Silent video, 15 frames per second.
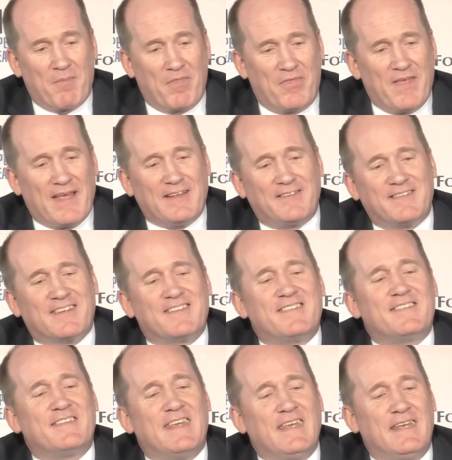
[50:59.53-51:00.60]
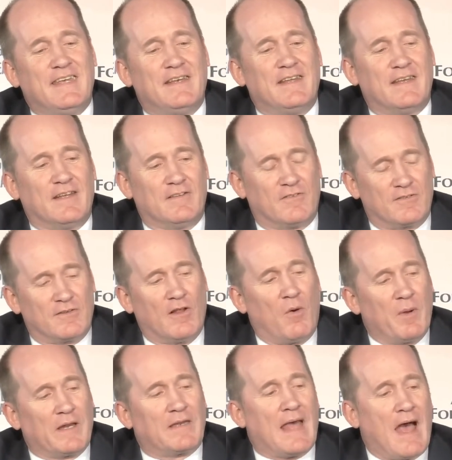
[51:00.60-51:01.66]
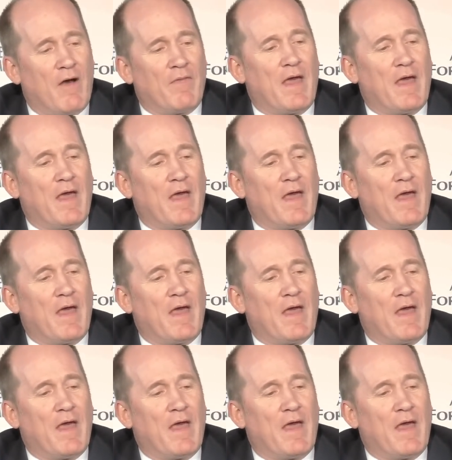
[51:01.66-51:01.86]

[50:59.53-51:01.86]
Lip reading: they succeed in slowing down